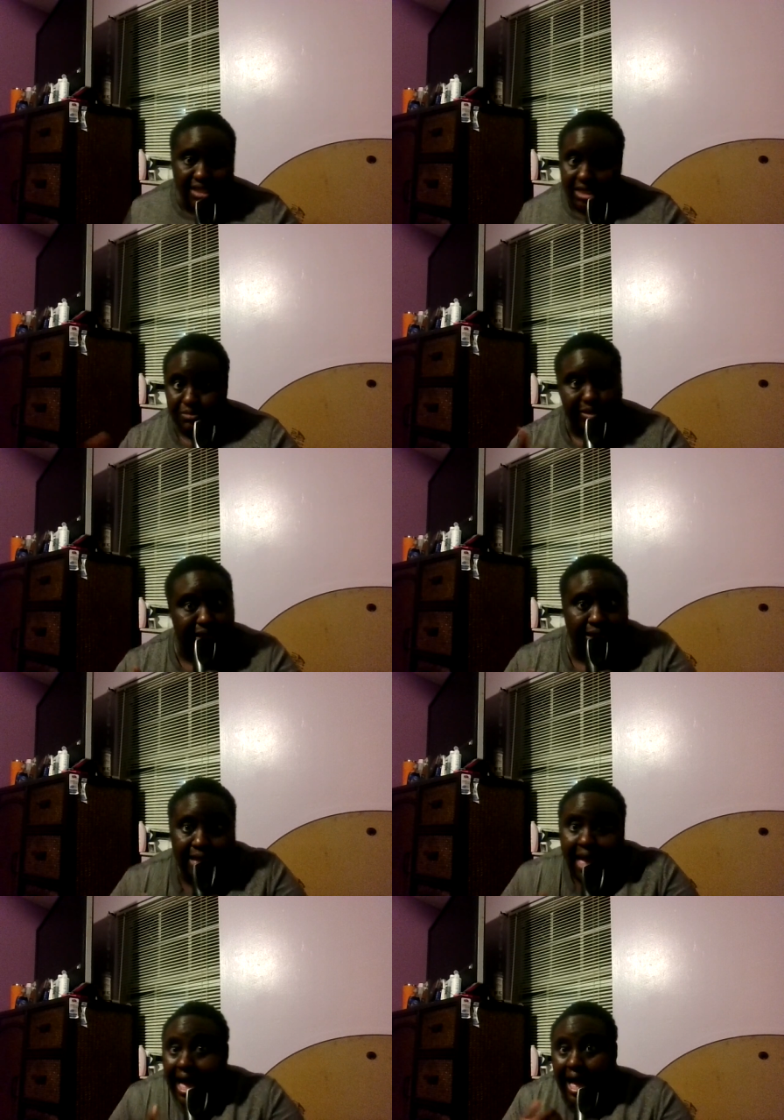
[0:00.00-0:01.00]
because me,
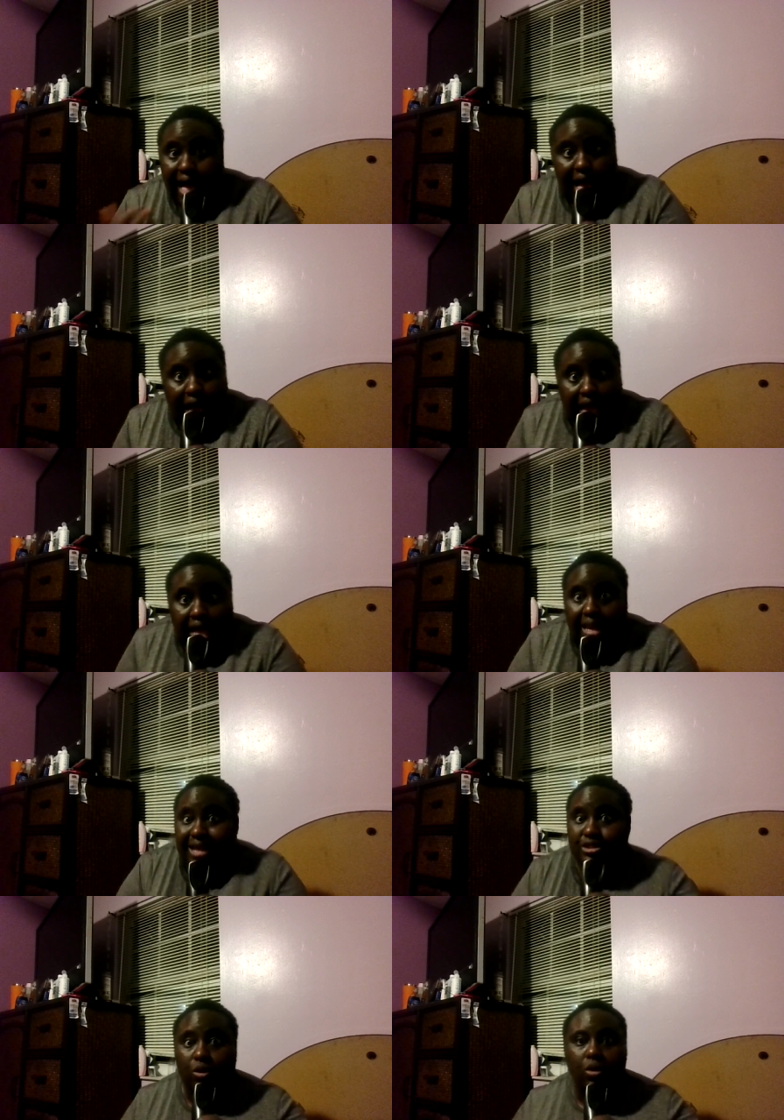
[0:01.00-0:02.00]
I
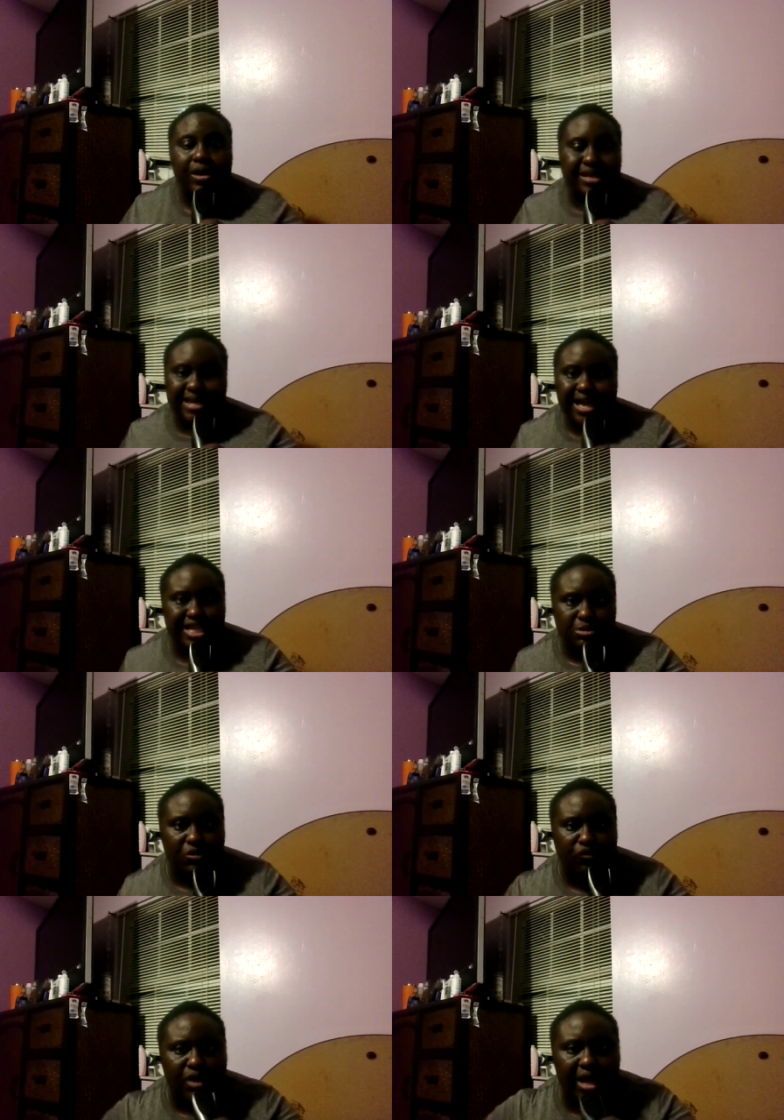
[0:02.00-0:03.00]
like to organize
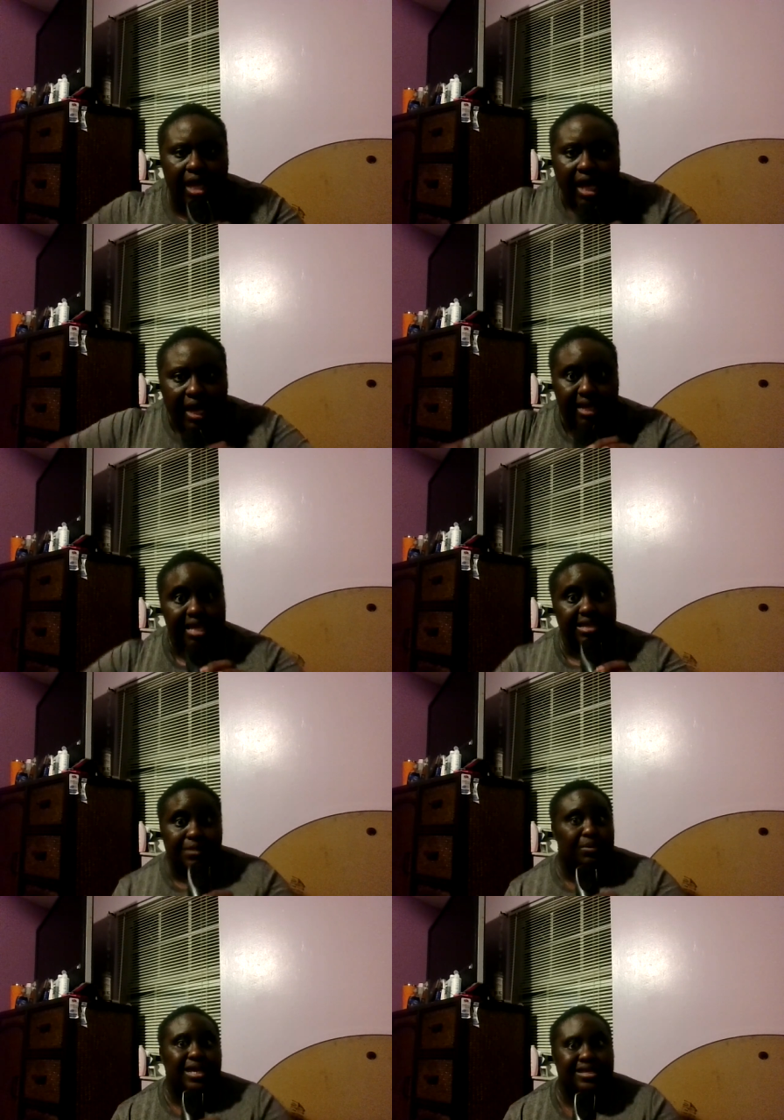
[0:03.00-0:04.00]
before I clean the
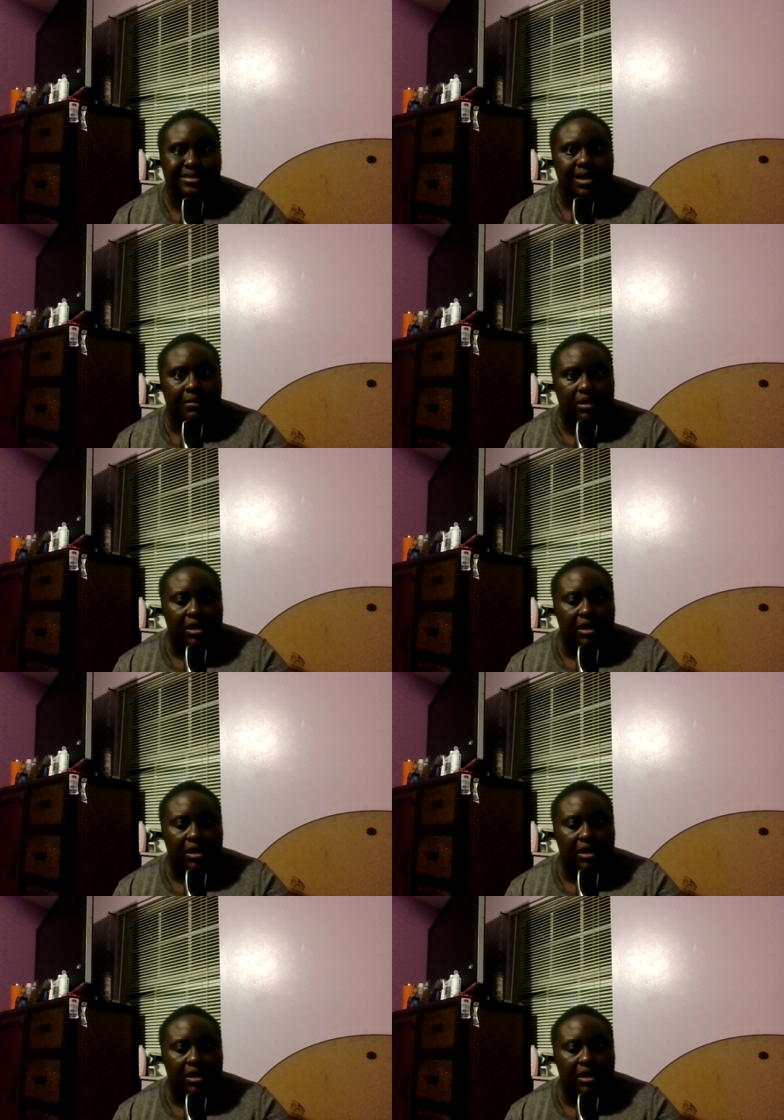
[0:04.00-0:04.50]
place up.